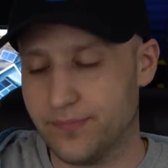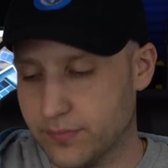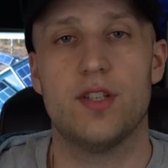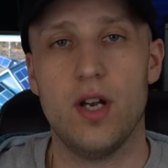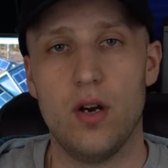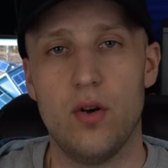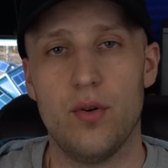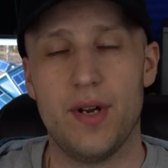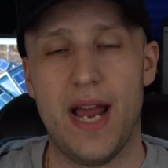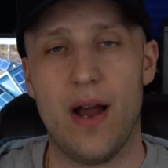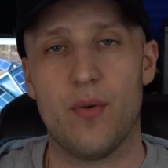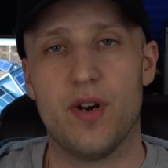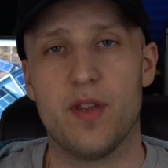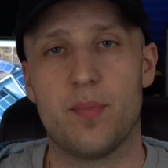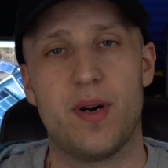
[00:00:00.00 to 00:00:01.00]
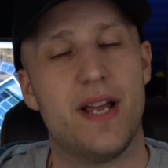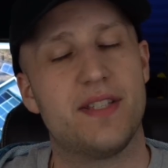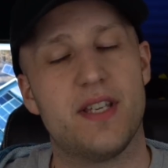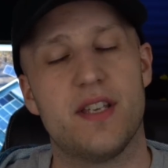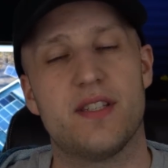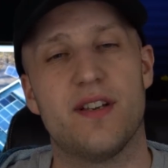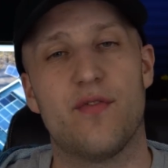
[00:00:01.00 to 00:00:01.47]
So now we're in the
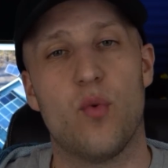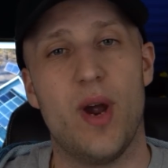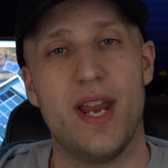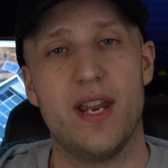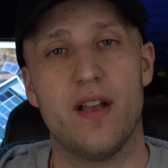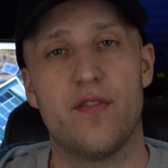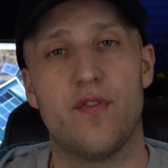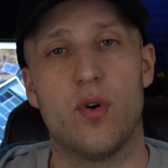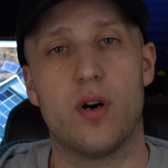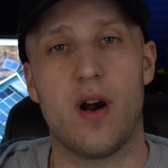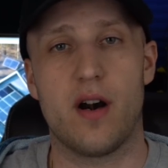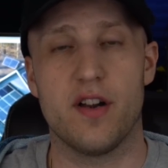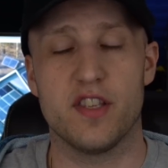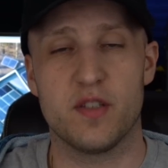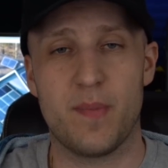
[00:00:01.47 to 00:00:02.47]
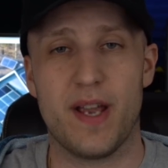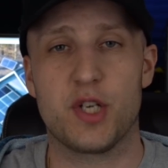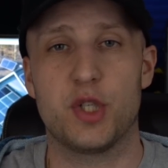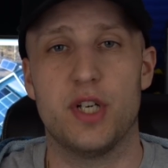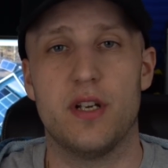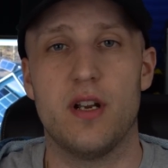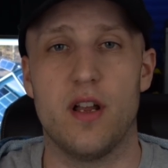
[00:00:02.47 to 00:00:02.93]
process of waiting for our
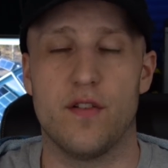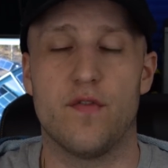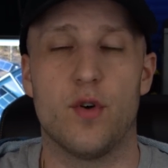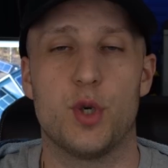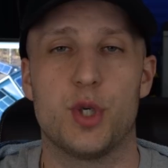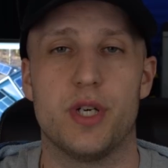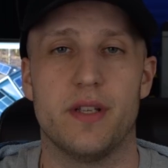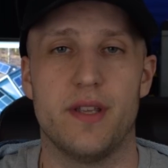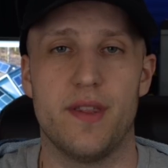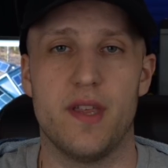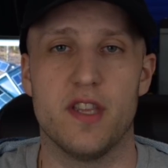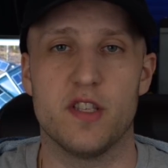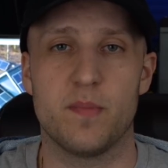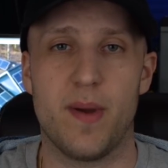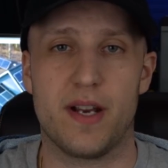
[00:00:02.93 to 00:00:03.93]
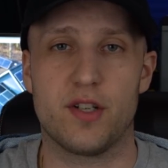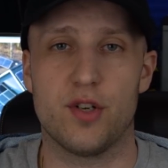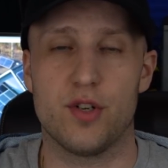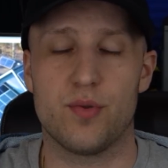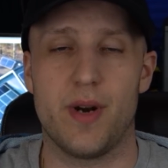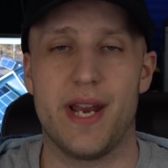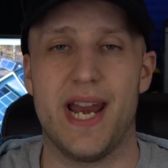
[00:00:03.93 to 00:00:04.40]
inspection. Unfortunately, the
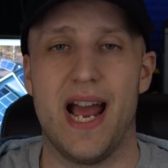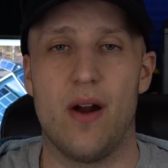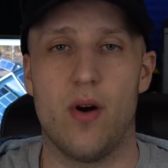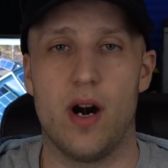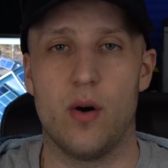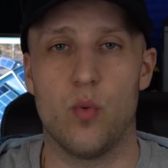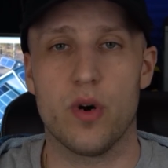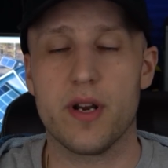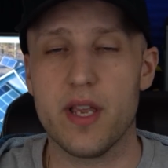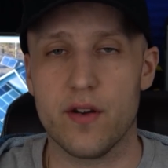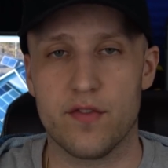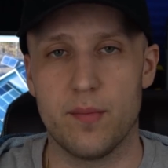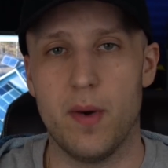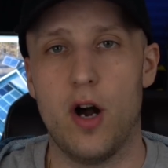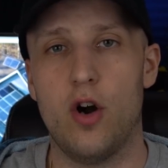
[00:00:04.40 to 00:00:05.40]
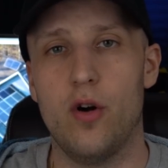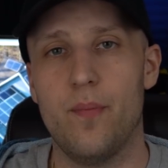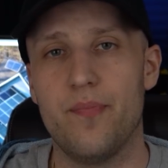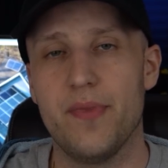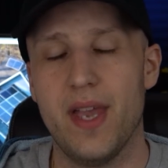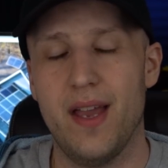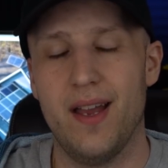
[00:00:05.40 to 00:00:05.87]
inspectors right now are working from
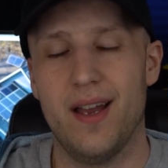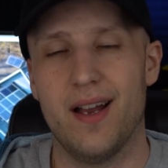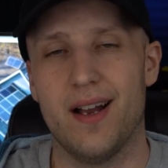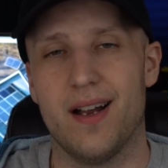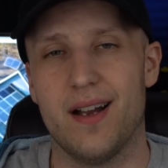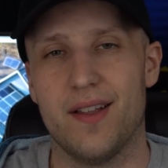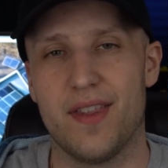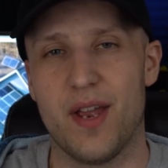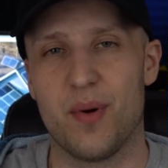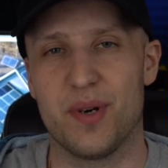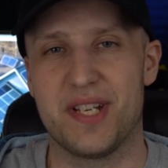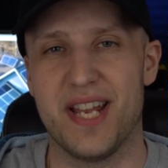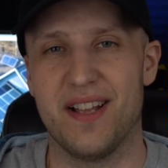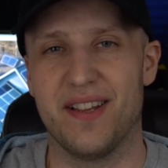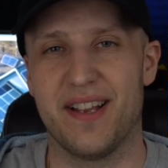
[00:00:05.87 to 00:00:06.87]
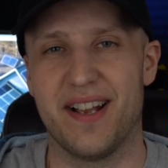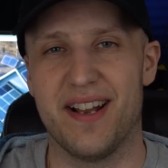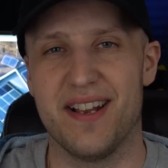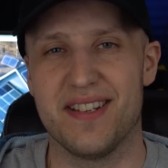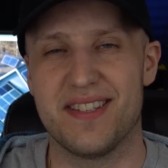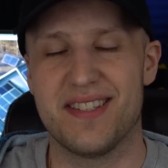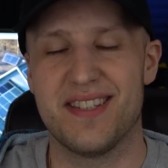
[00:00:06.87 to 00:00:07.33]
home. They were telling
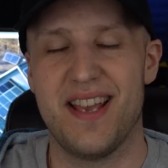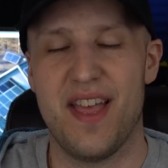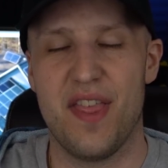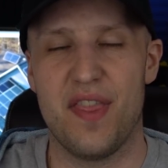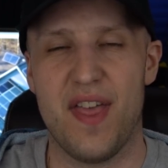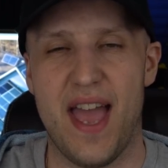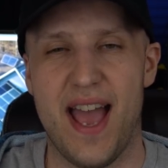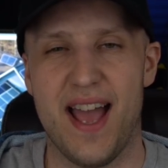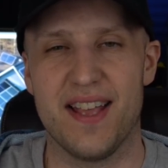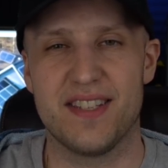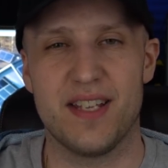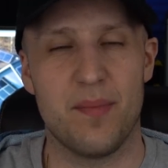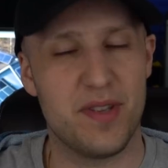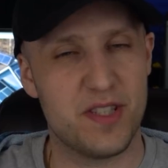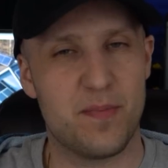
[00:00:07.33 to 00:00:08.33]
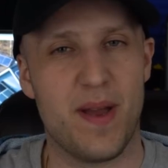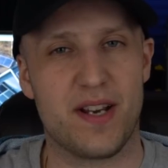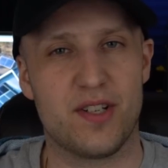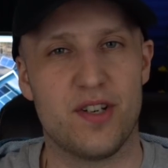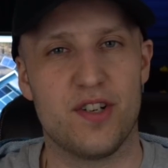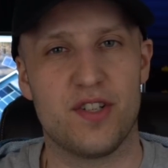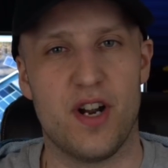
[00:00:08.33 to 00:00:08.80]
us that some
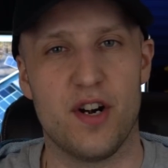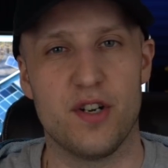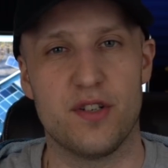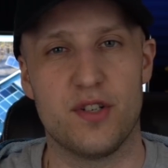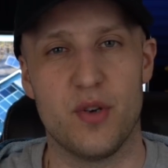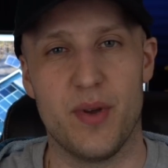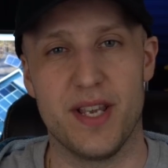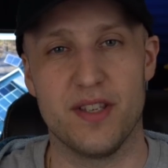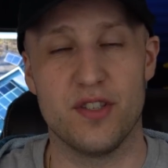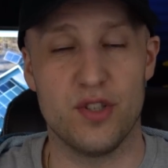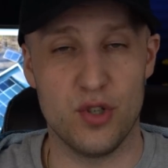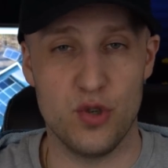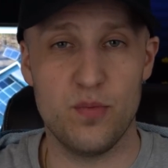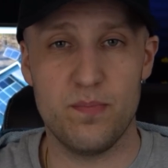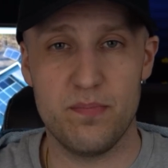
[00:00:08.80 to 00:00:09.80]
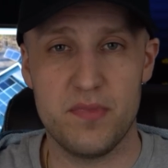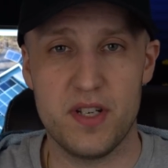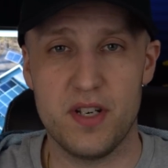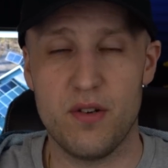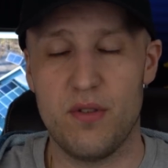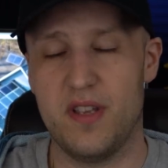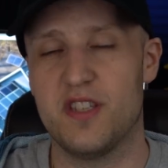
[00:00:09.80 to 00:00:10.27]
inspectors are doing Zoom to
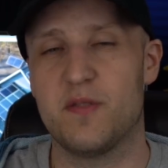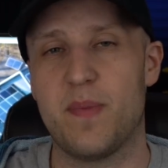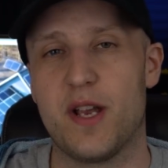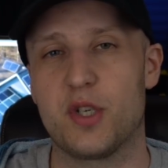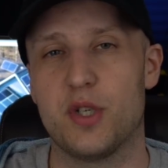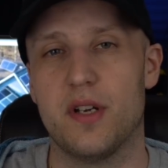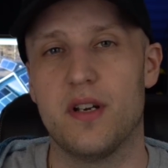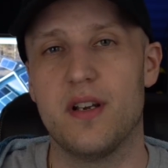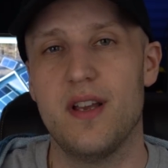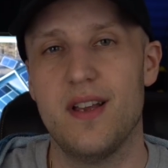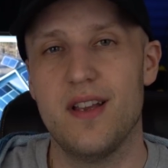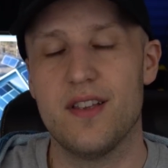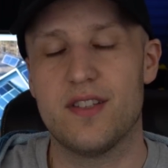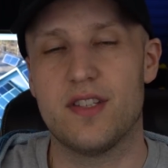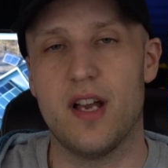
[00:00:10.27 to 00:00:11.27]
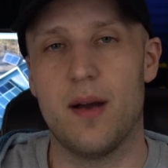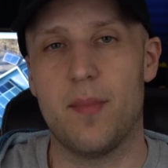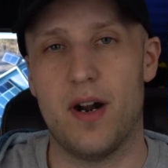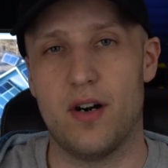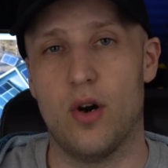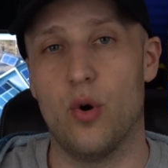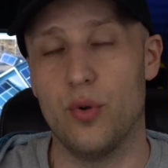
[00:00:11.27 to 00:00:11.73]
do the inspection. Some
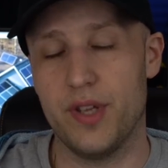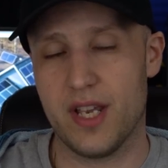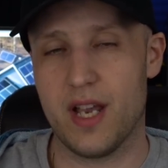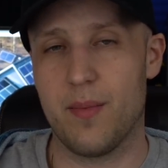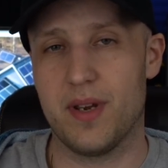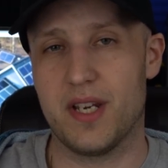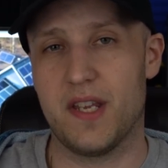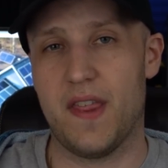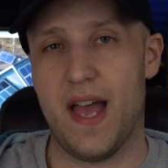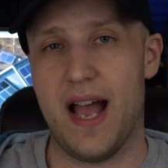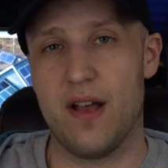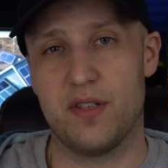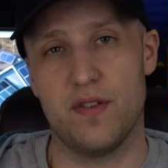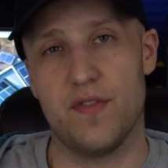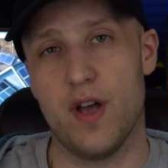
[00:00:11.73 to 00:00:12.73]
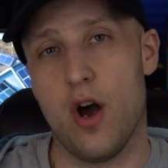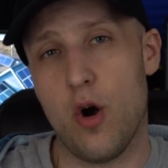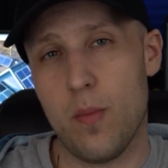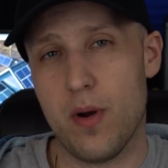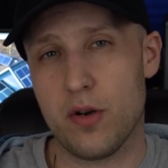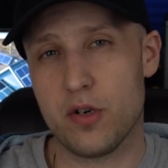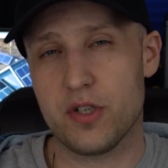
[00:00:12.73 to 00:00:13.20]
are only coming to the house if the
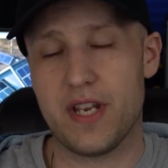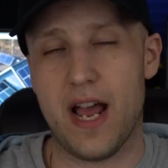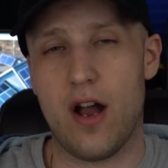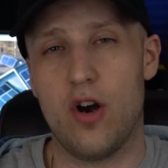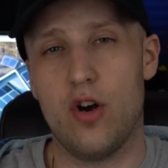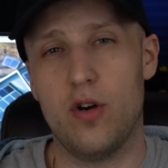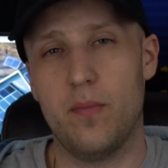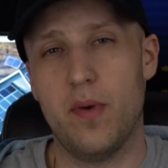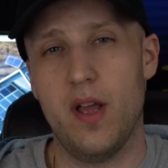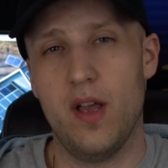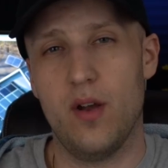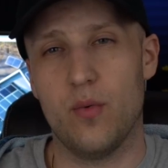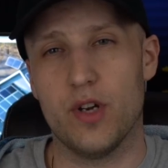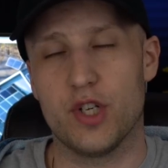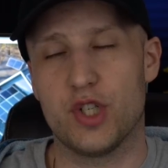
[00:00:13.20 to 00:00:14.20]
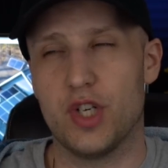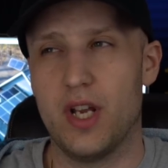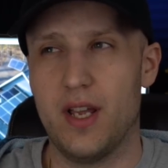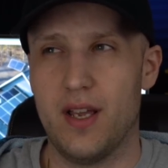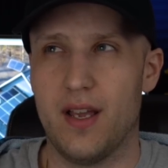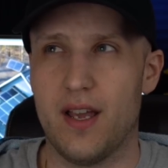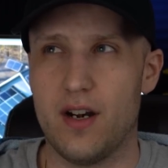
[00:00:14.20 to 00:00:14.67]
homeowner's not home, which
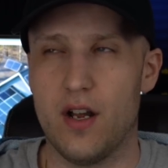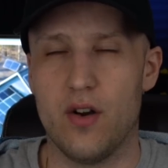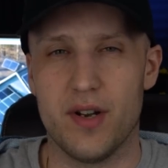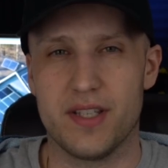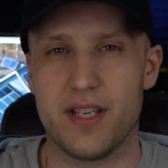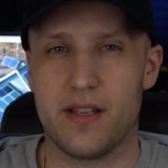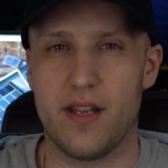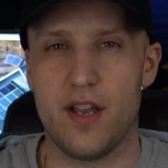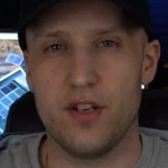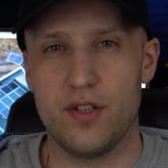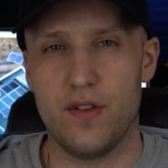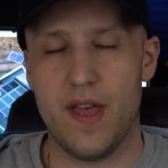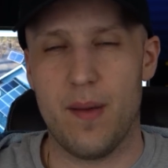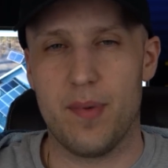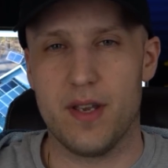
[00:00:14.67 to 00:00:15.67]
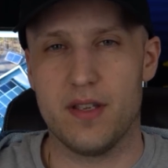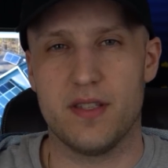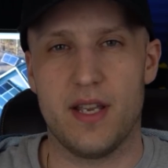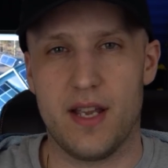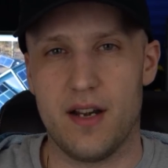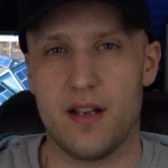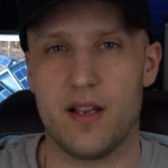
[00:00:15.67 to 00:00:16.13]
I don't know exactly how you do that because
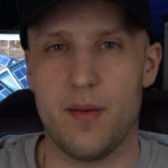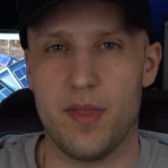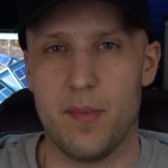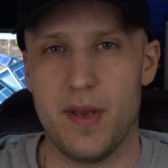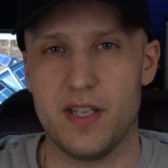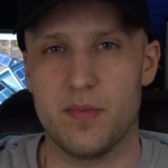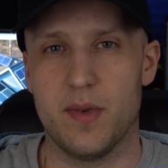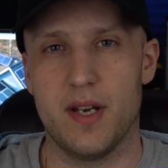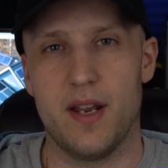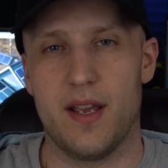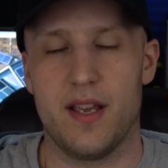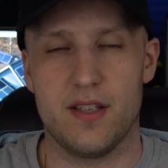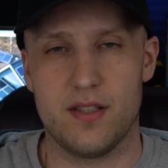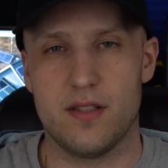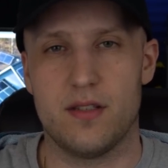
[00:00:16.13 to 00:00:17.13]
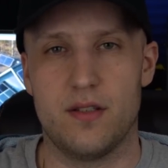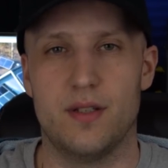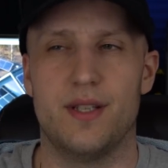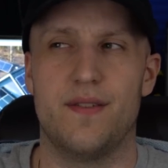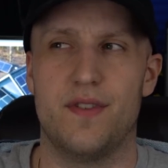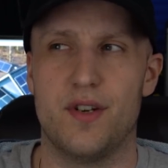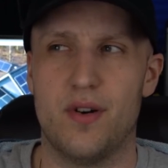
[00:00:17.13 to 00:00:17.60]
they got to come in the basement. I guess you
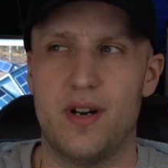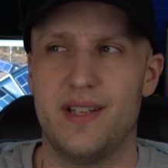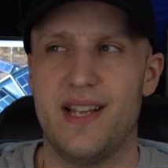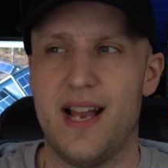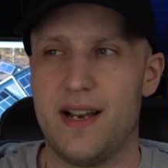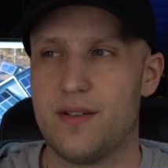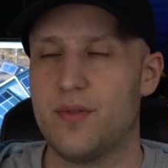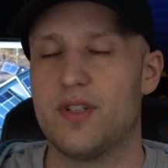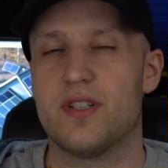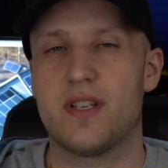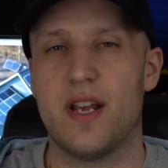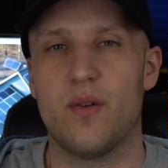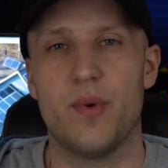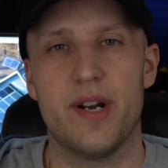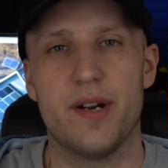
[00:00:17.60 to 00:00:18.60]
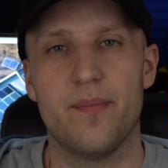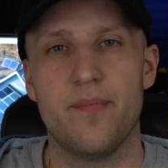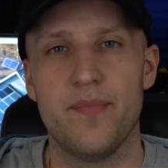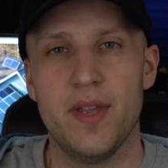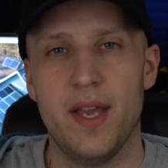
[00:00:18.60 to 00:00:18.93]
leave the door unlocked, which is kind of weird.